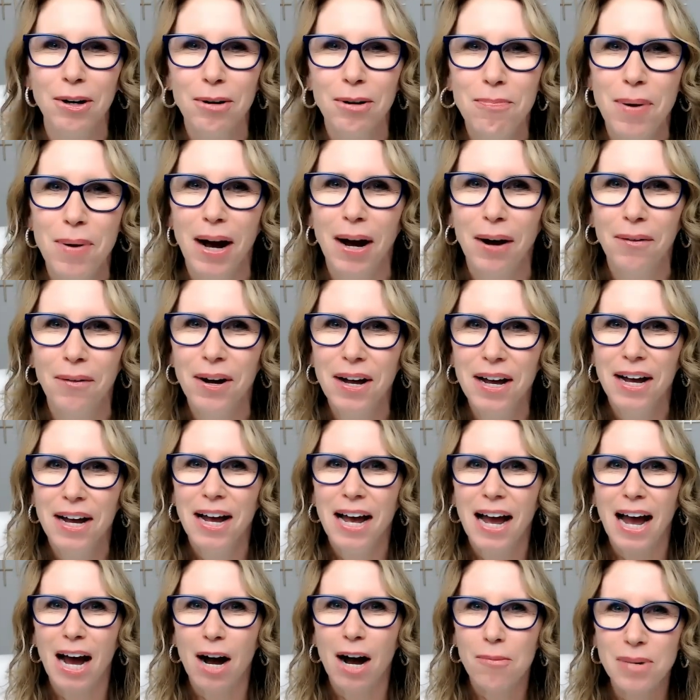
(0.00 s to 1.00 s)
care about
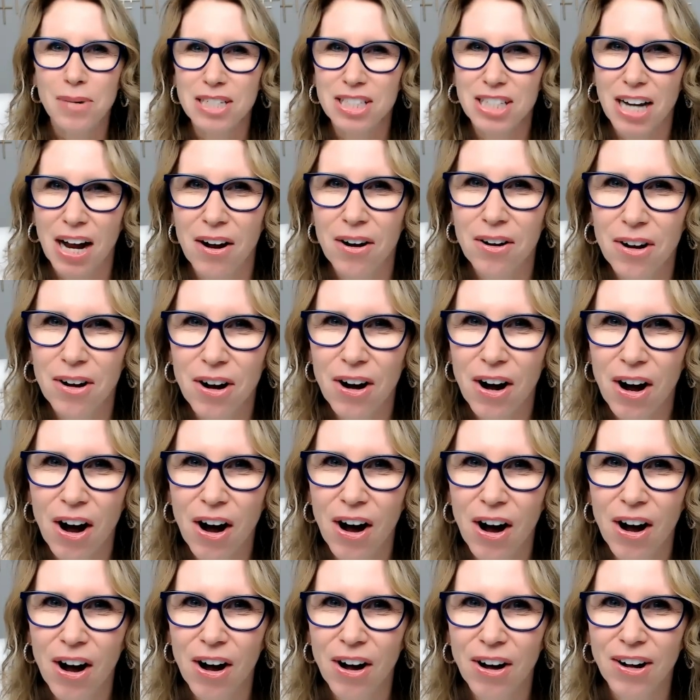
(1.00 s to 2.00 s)
how right, much so
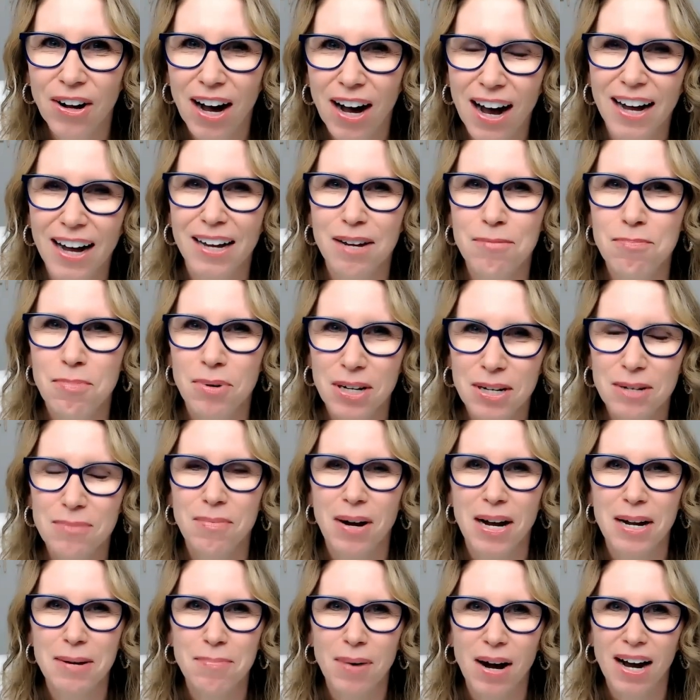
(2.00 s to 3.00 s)
alcohol good. I put in
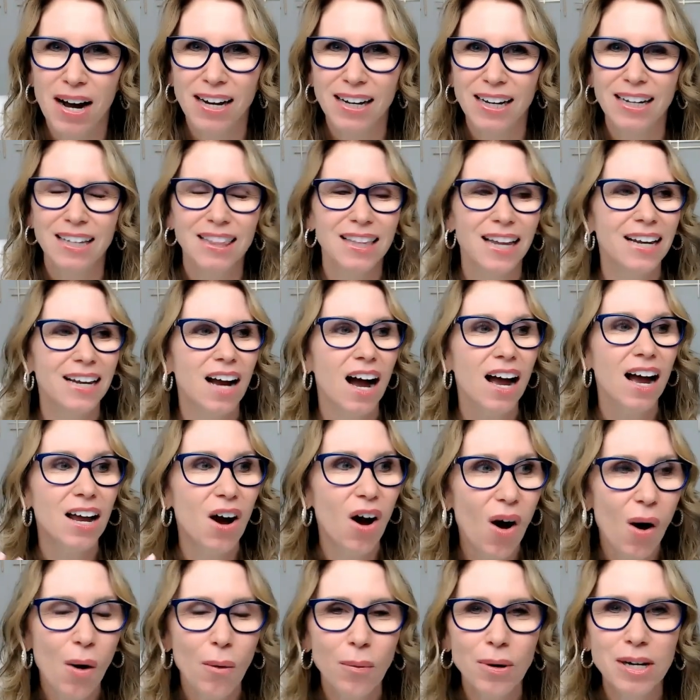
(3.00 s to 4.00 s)
my right. body. Like I
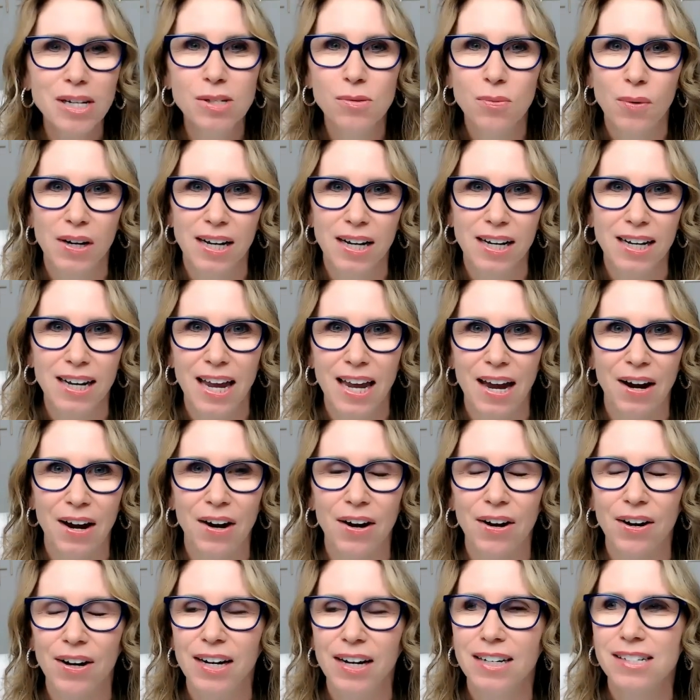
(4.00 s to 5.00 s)
always want to
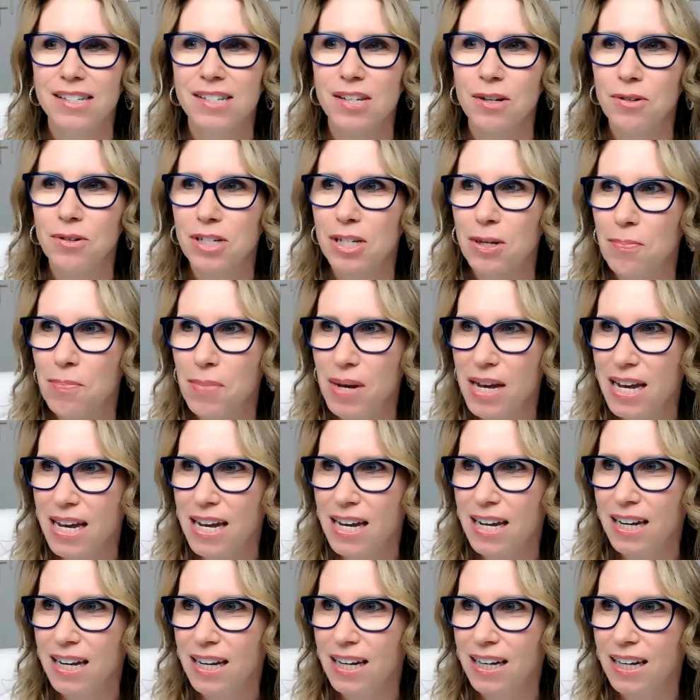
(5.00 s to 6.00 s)
care. And so to
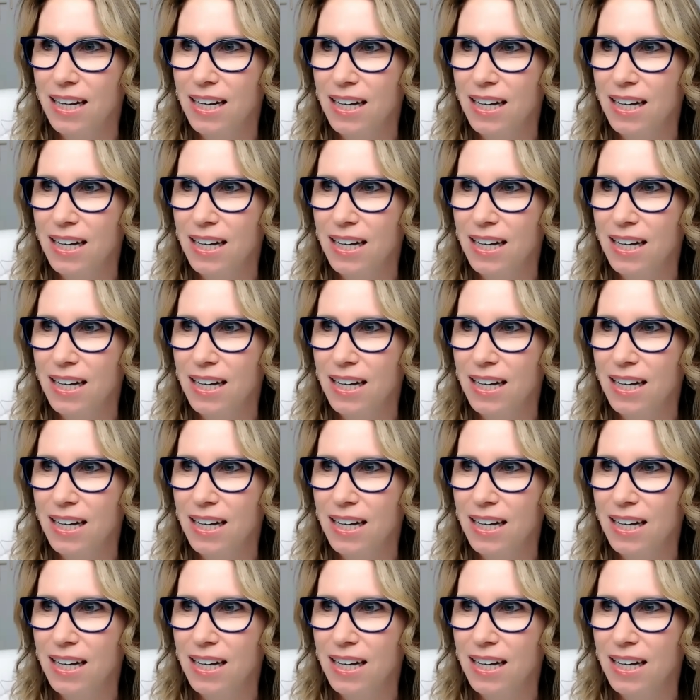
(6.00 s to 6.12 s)
me,